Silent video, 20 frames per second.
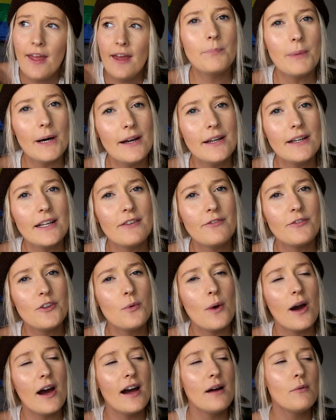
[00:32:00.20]
But if
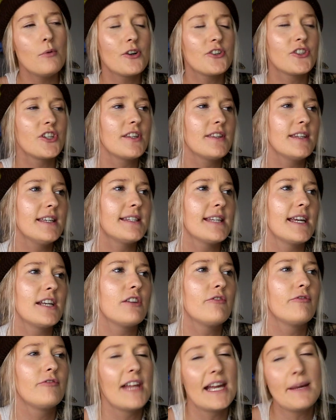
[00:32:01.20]
you are watching this and
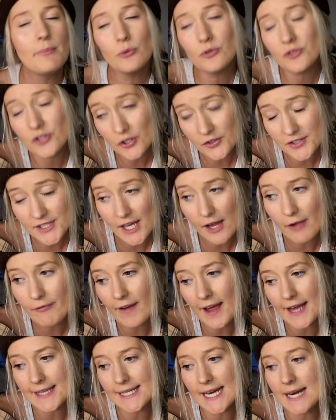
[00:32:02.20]
you've labeled yourself
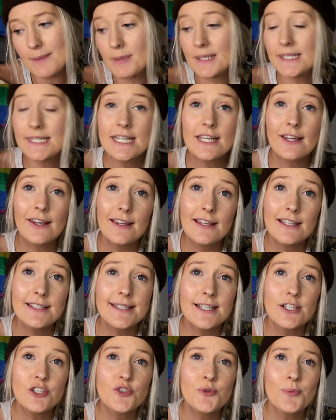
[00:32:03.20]
as a particular
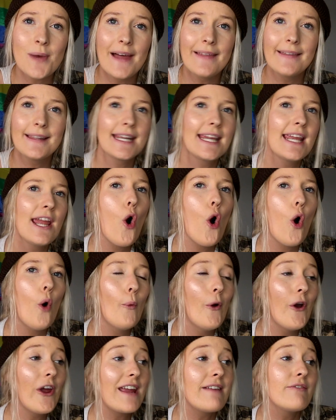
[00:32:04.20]
sexuality, or
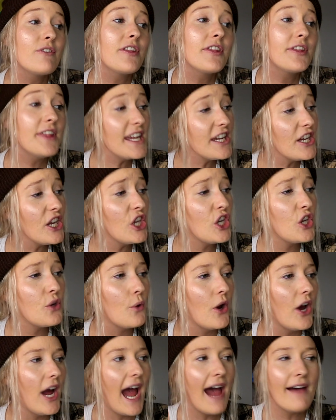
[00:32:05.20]
were even thinking you
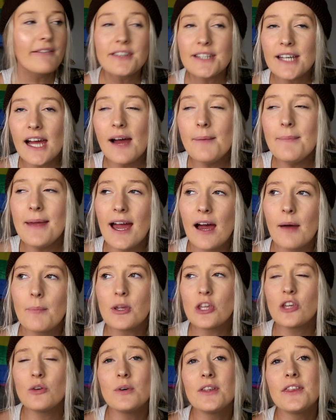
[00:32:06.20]
were, haven't come out,
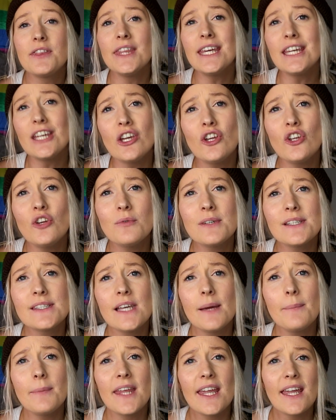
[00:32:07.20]
but you were thinking you were
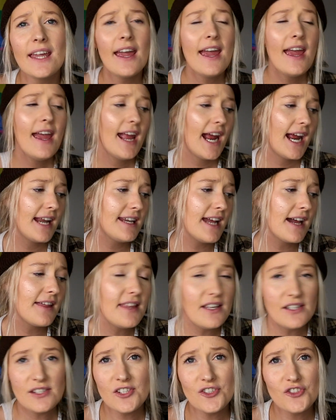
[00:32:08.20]
something, and now
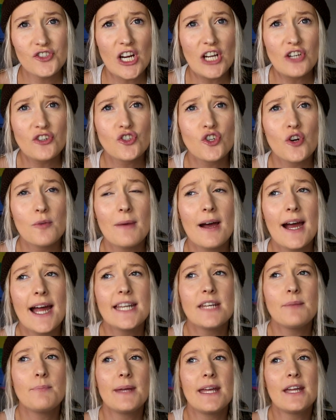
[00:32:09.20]
this has changed your
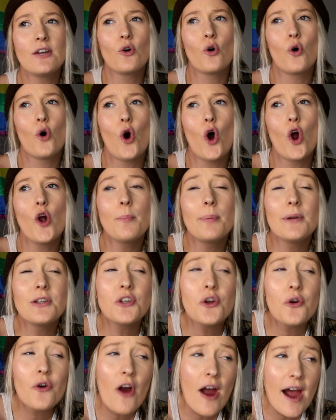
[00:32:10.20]
mind a bit or
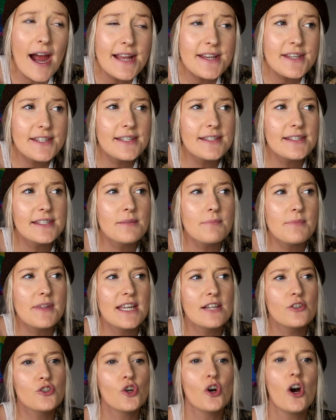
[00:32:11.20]
opened your eyes to some
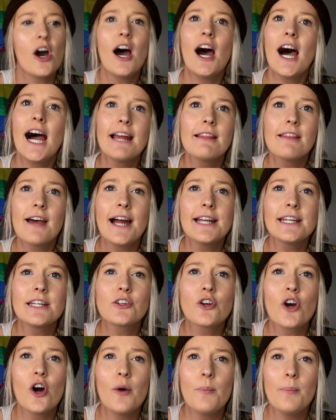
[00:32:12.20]
things or
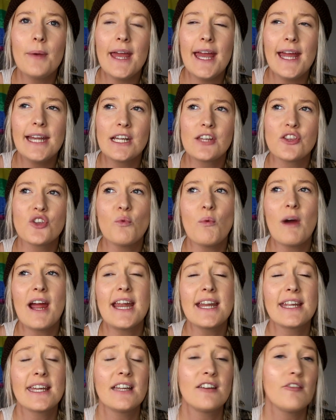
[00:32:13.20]
highlighted CompHET and the
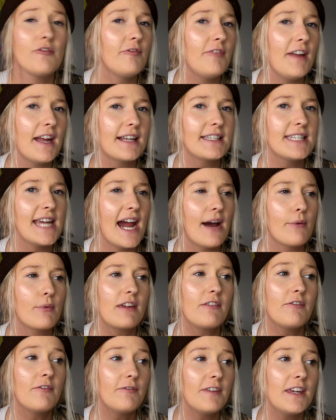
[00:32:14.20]
way it can affect how
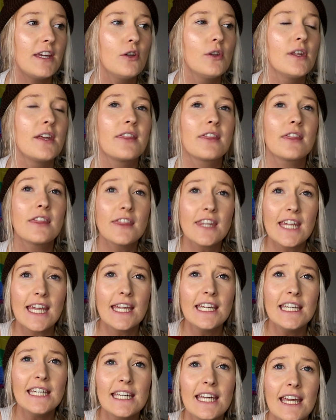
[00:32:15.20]
we feel and
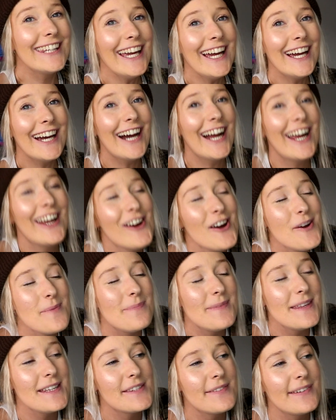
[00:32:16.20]
think. Yeah, I
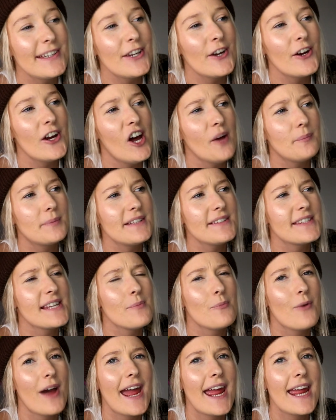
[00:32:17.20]
hope this video helped in
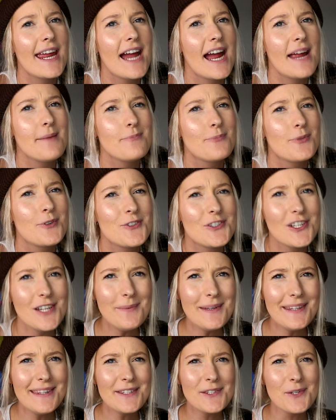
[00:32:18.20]
some way. I'm
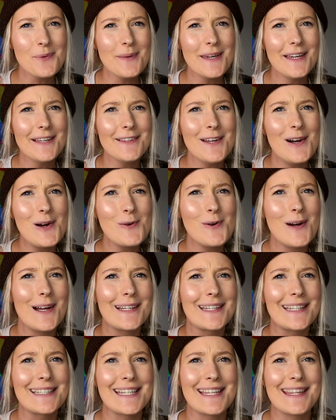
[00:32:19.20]
presuming this will be a long
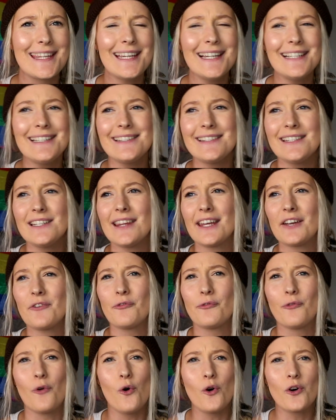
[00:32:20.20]
one because I think I just did like
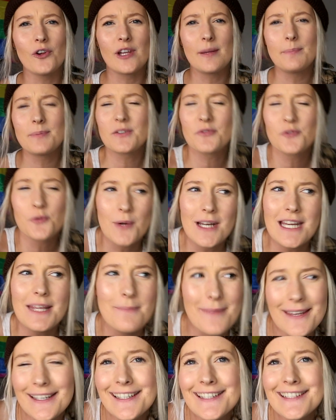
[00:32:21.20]
four clips of twenty
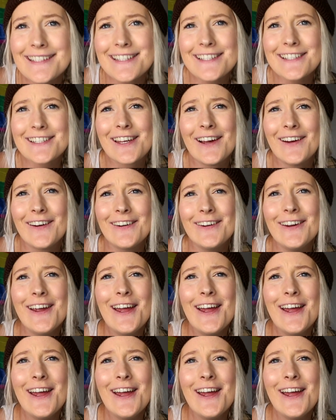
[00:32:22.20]
minutes. So